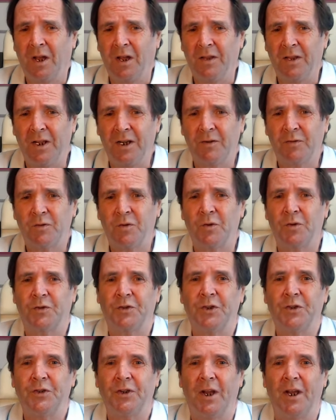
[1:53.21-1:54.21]
Then, of course,
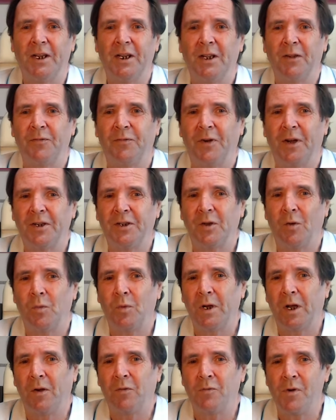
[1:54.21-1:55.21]
the Chinese find a
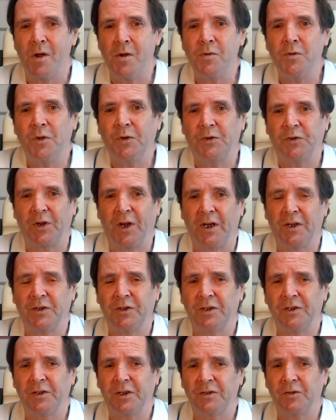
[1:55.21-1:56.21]
way around the sanctions,